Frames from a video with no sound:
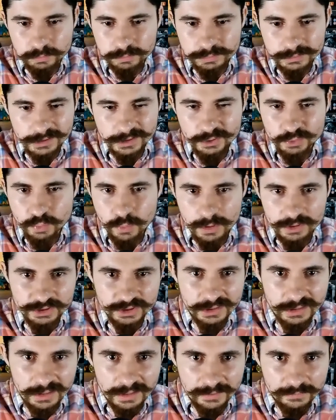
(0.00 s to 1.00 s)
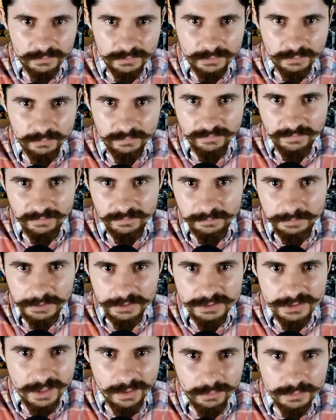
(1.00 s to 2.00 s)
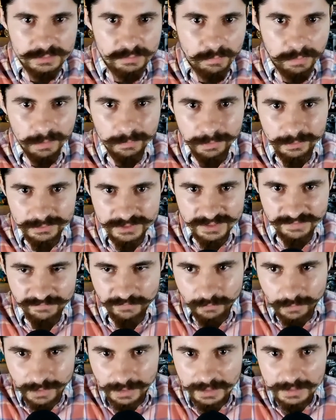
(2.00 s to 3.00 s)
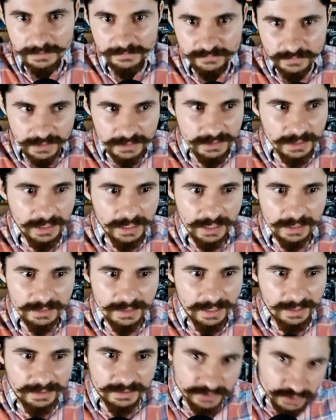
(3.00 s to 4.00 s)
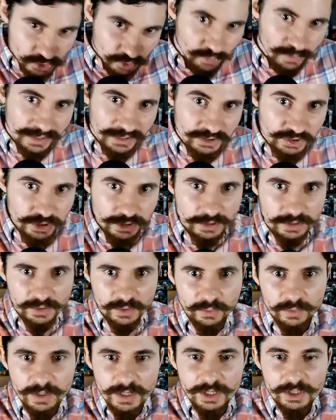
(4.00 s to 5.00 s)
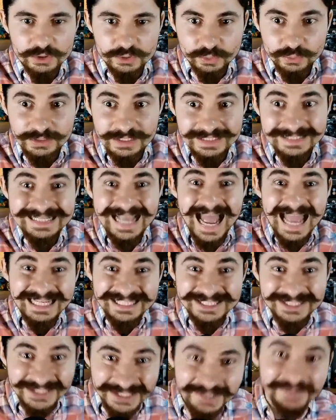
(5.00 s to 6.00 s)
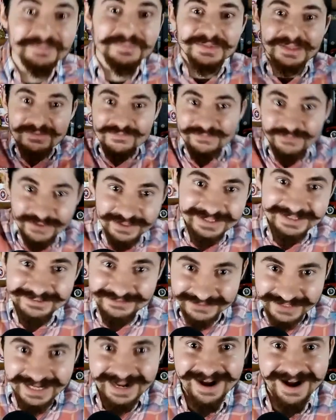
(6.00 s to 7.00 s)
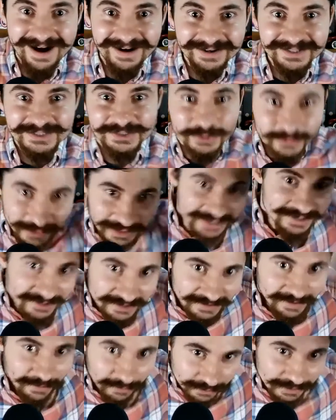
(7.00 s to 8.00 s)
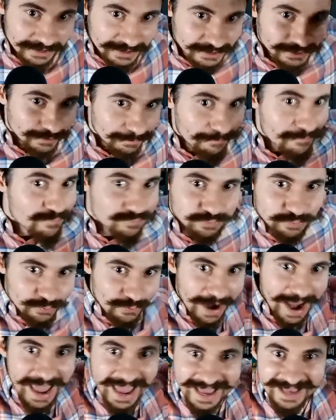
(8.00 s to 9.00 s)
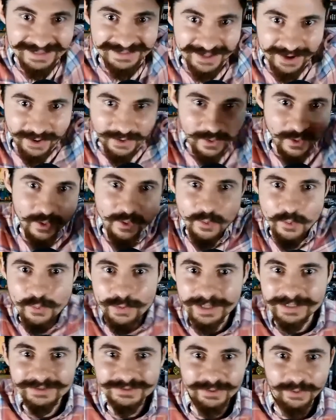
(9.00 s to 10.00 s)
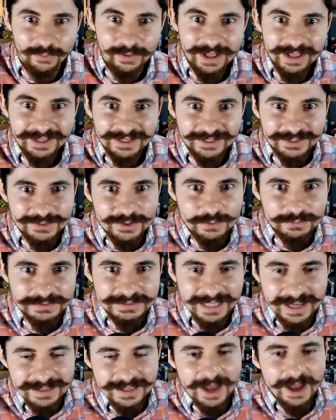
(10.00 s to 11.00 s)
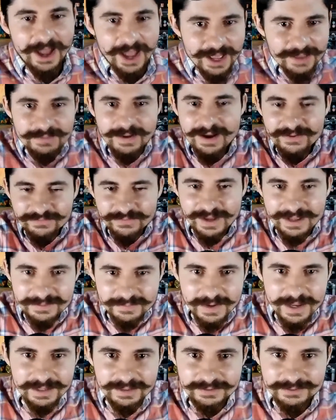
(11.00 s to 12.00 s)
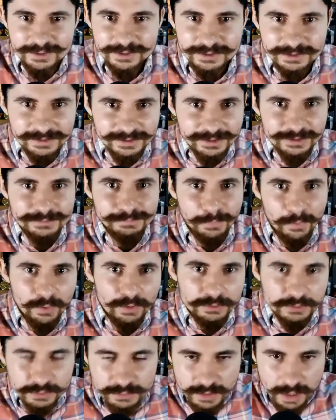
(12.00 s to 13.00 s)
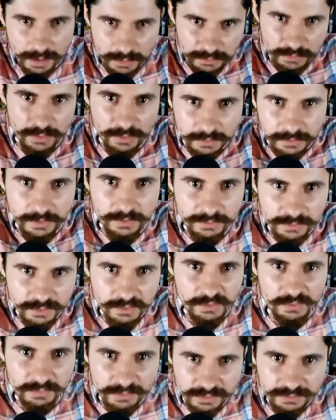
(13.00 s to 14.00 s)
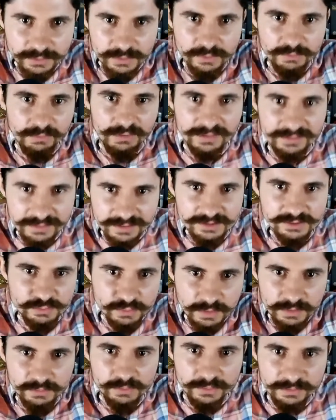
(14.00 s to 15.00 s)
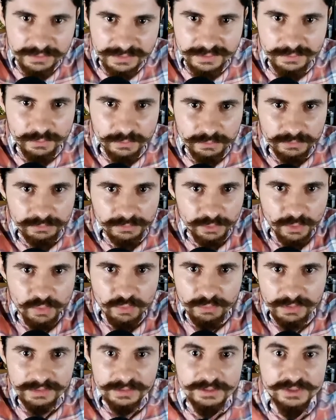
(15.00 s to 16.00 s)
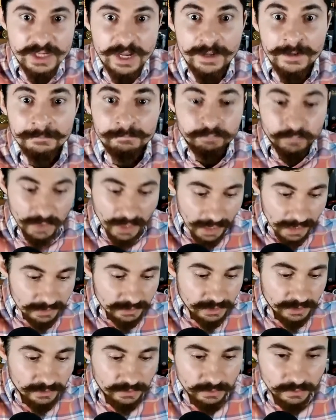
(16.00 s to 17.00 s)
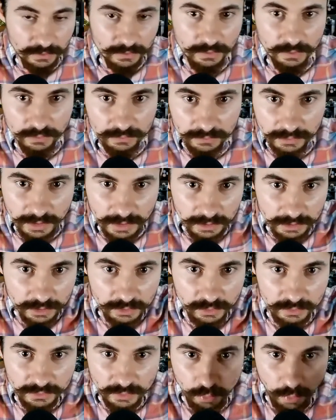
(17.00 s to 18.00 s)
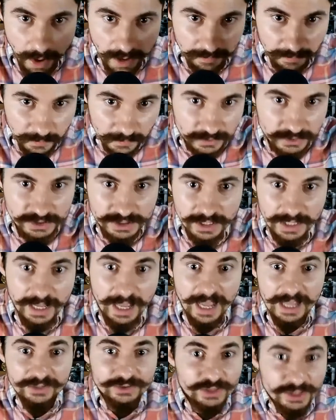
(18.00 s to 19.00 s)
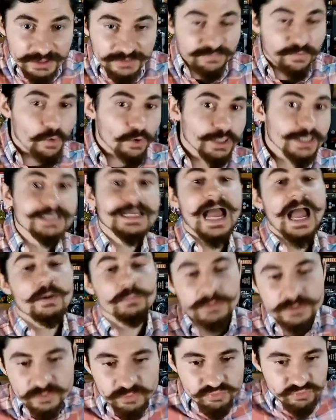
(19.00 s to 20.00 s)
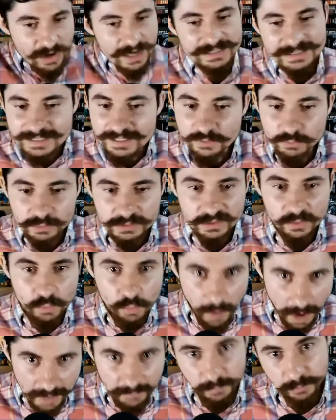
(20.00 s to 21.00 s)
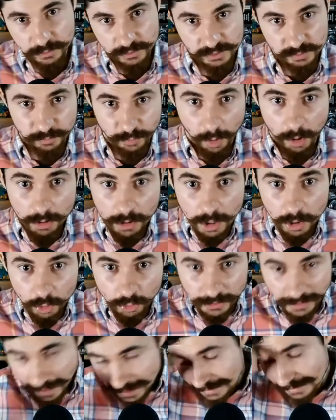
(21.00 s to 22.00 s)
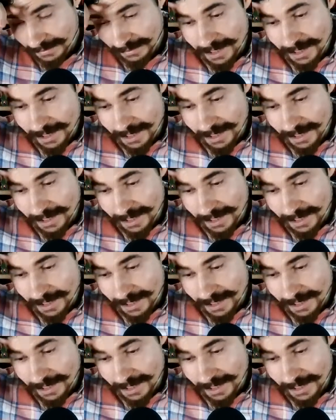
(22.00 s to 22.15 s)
dishwashing liquid or whatever, because there was bubbles everywhere, and he had like a squeegee. So this guy jumped in front of the car, dude, and started spraying the whole window. You know what I'm saying? And my flatmate, he's Polish, he's like, no, we don't want this, we don't want this. And he turned on the wipers, and this fucking guy was wrestling with the wipers, bro. Okay.